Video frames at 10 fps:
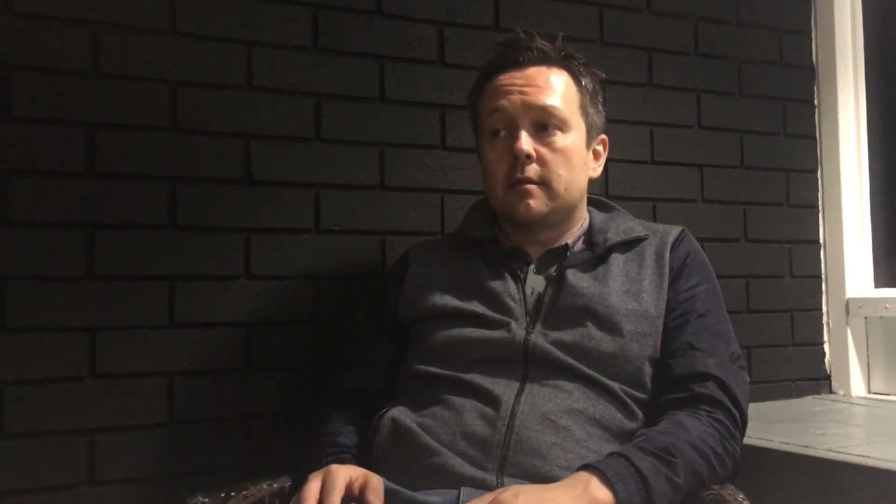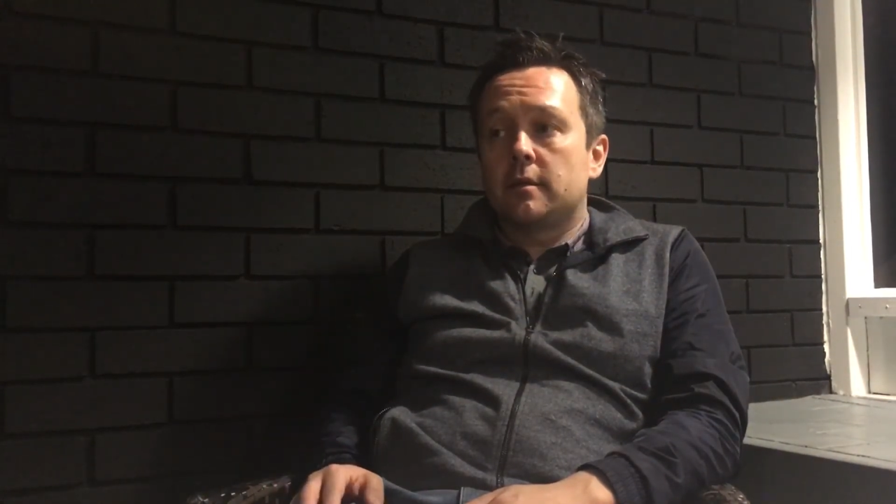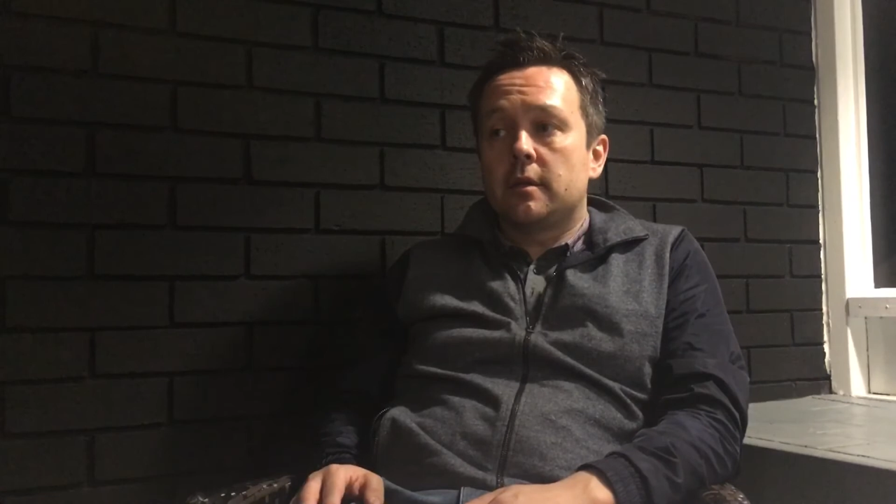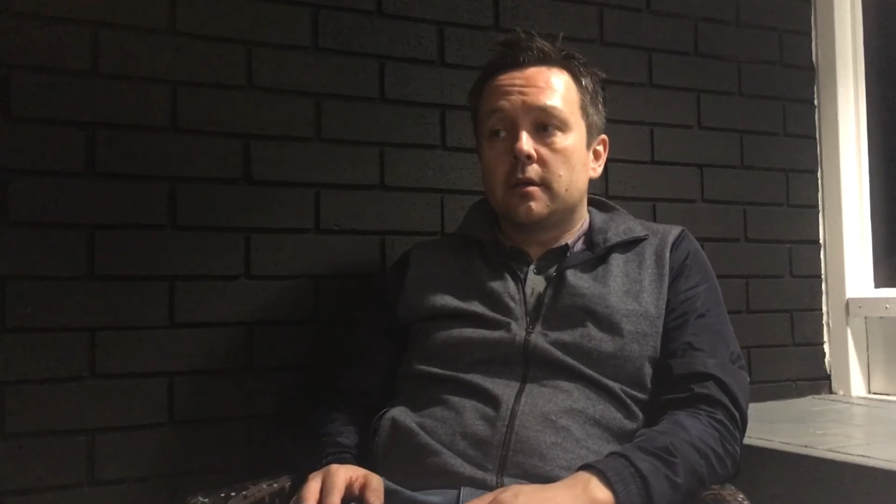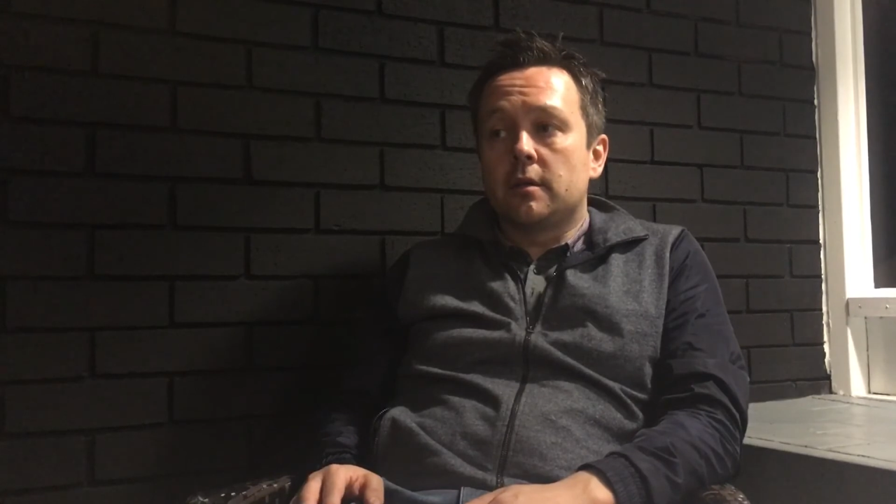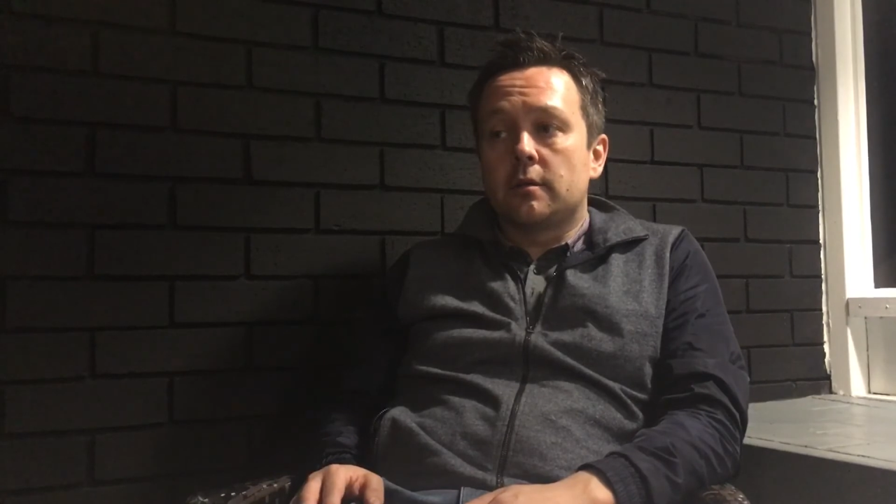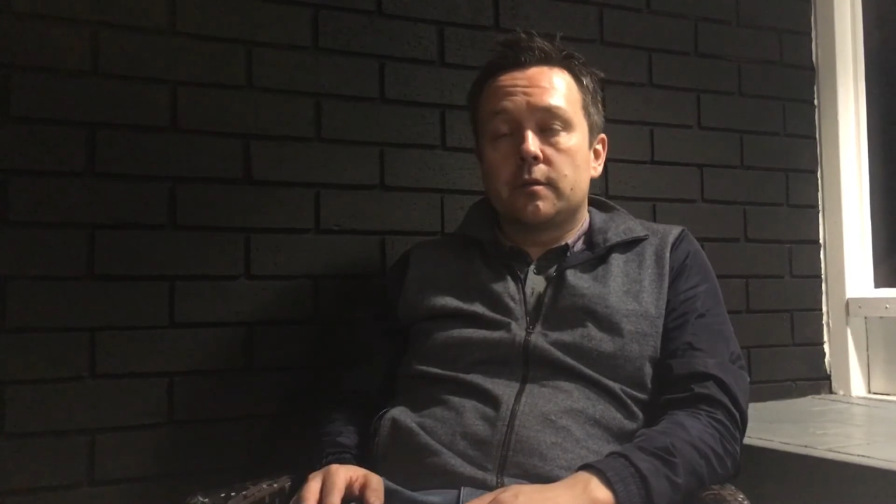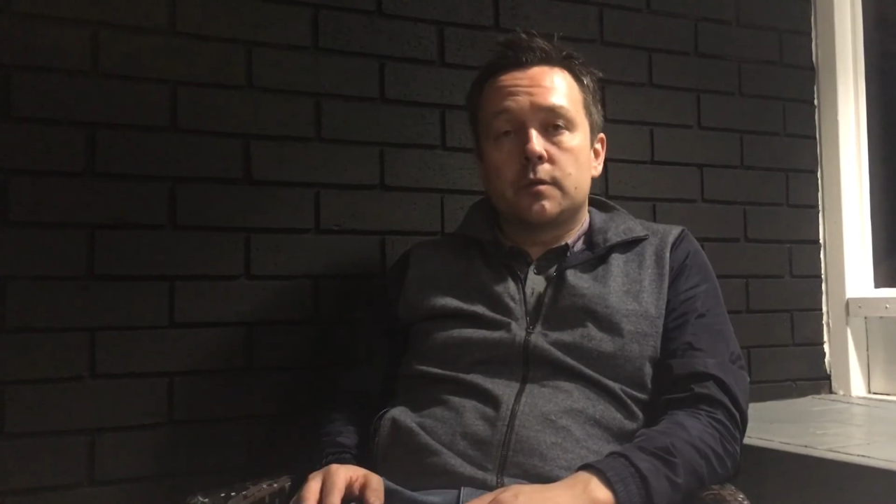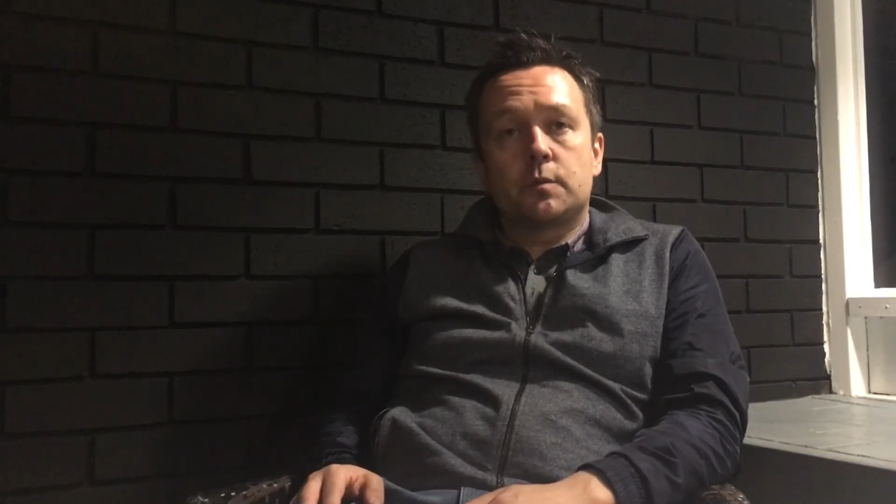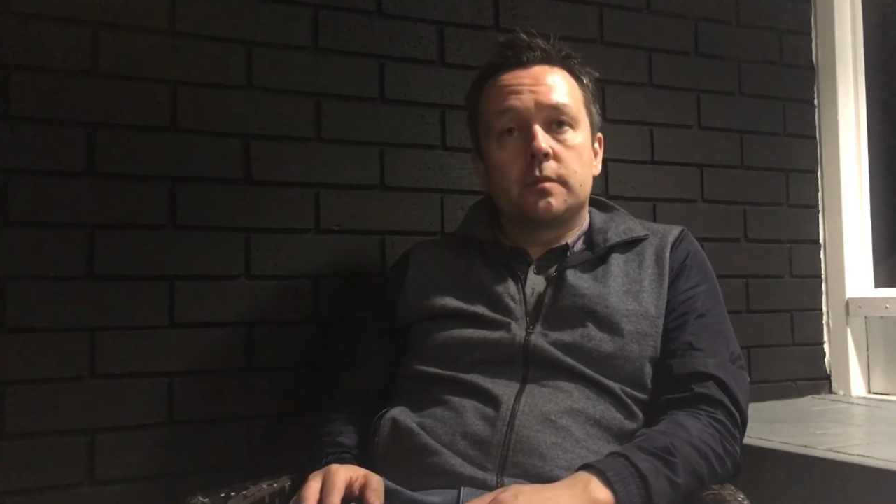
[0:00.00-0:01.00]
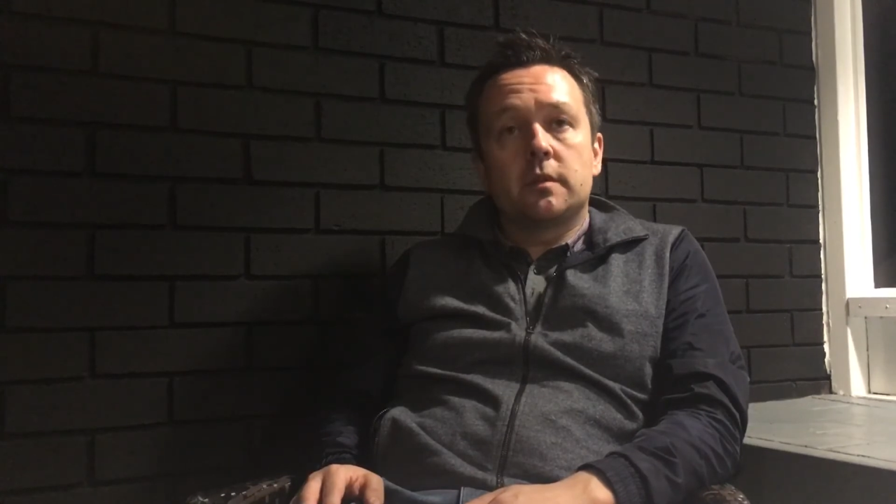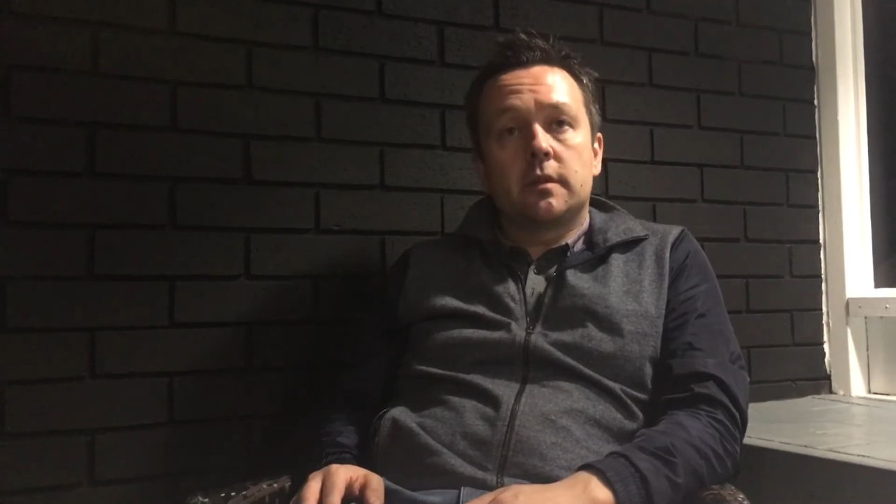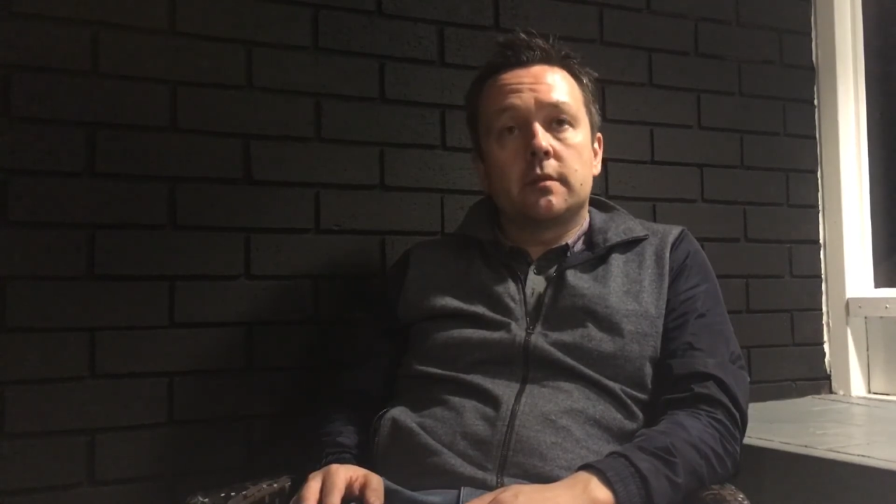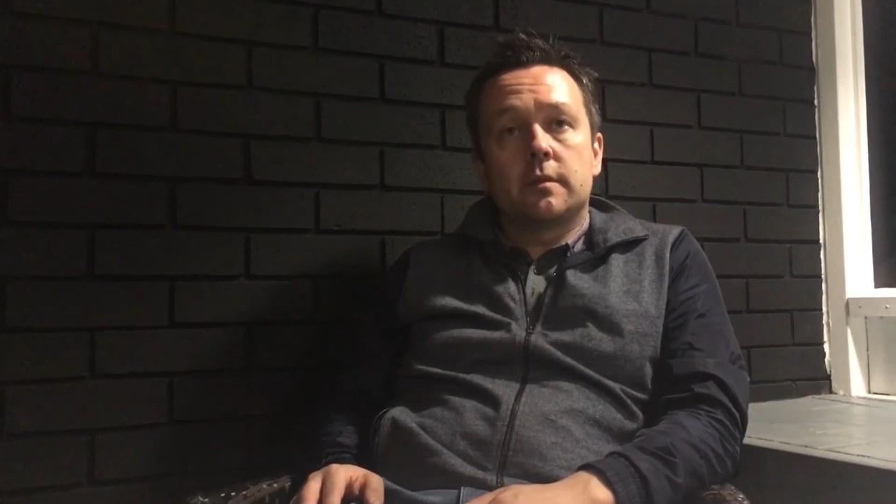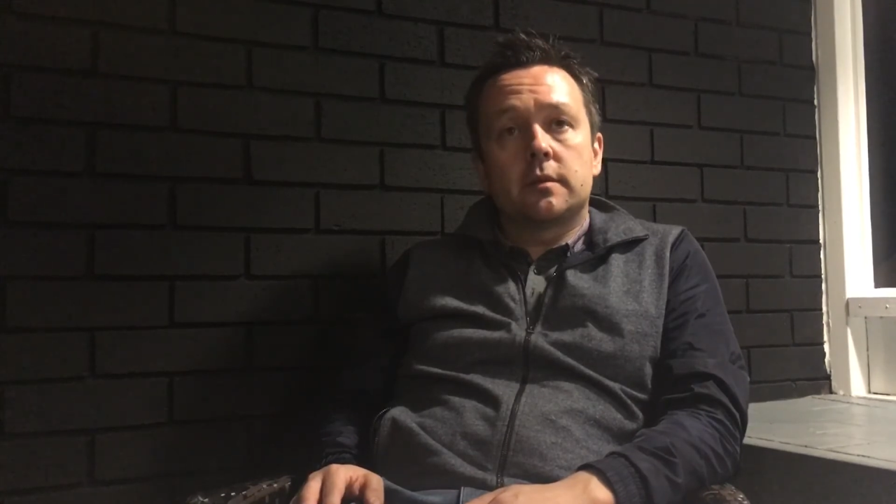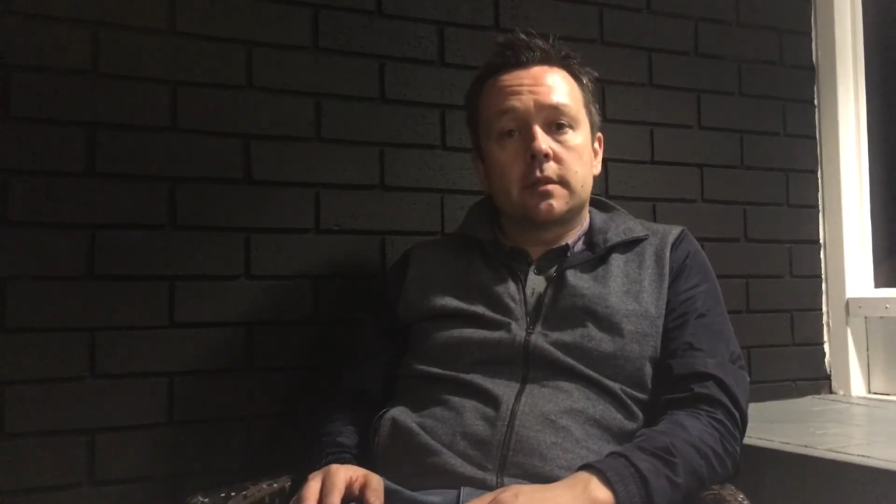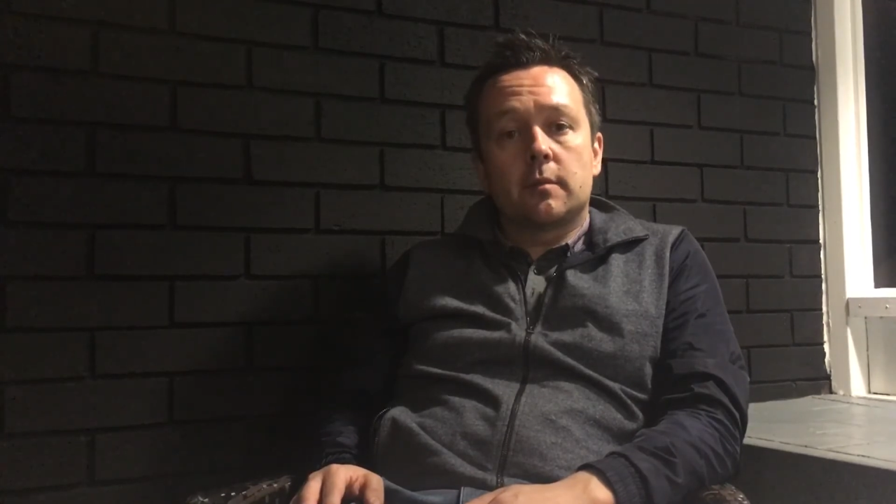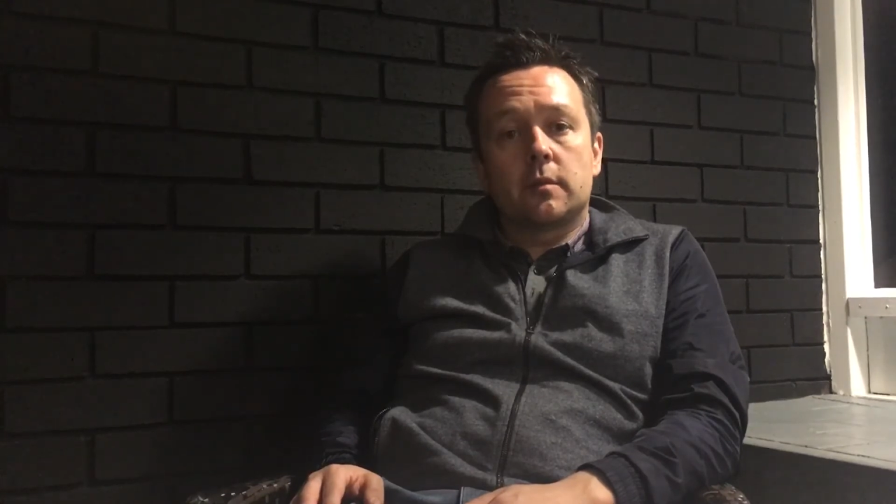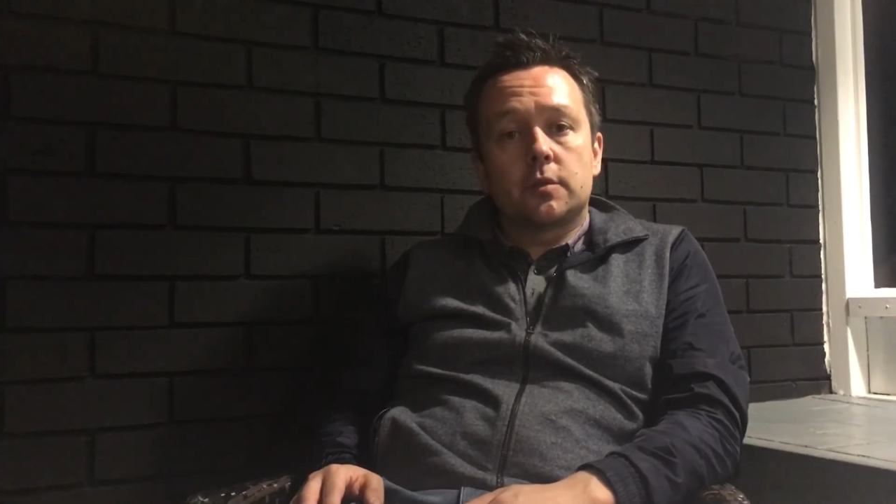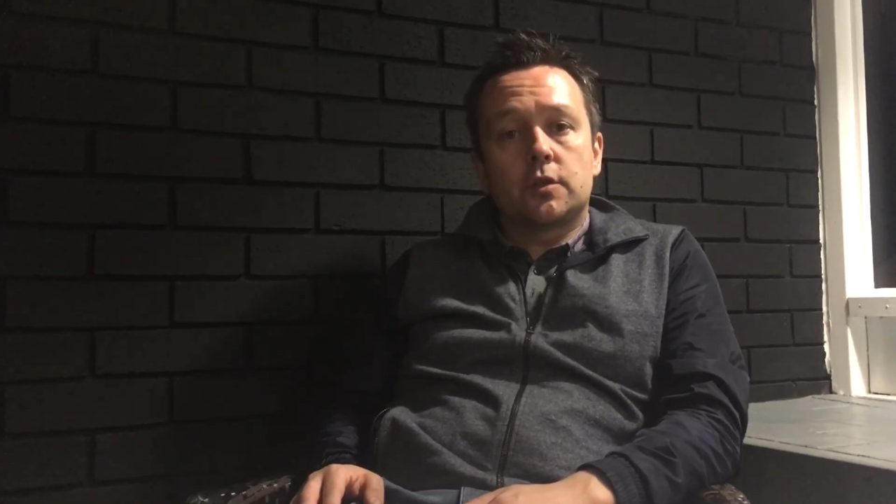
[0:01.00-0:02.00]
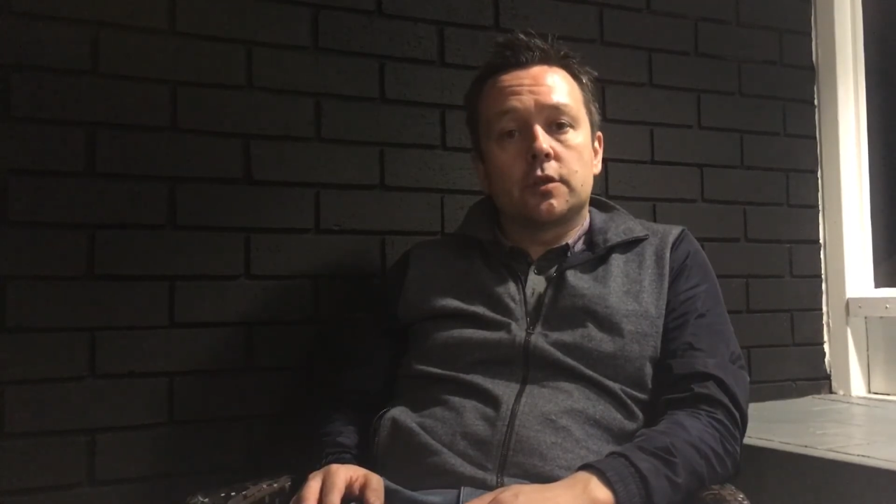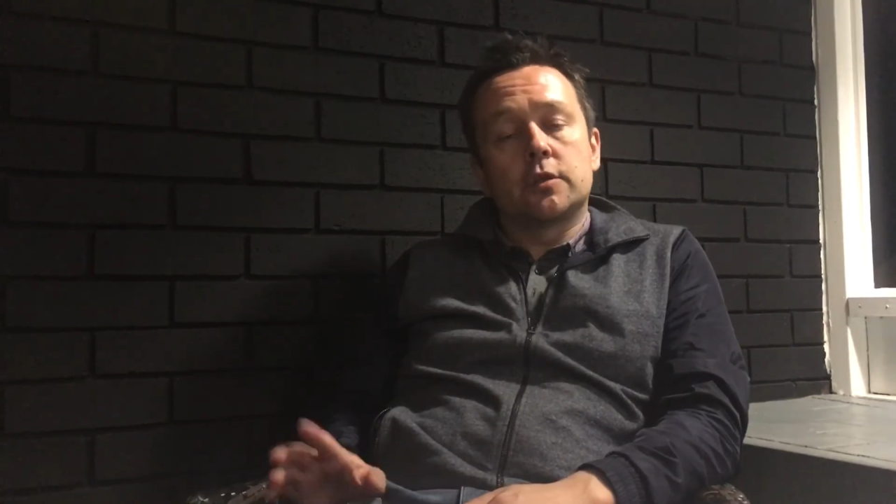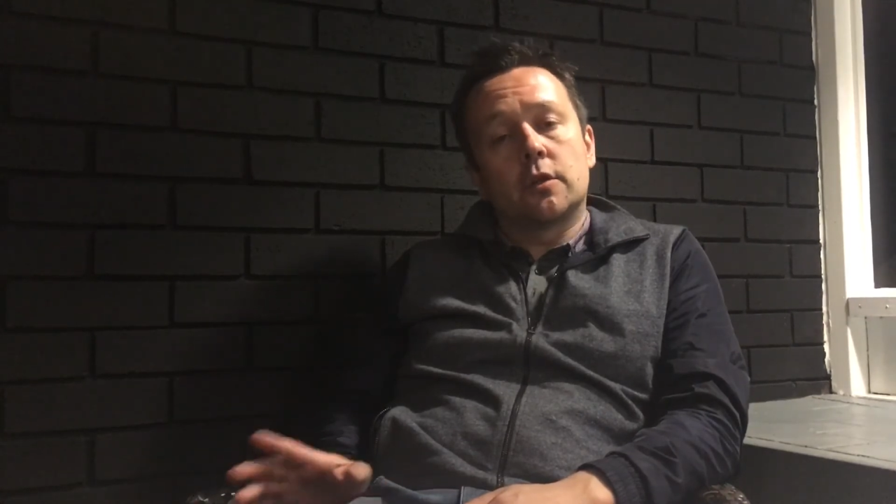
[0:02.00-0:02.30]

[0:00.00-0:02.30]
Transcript: they you know it was they, the table was good,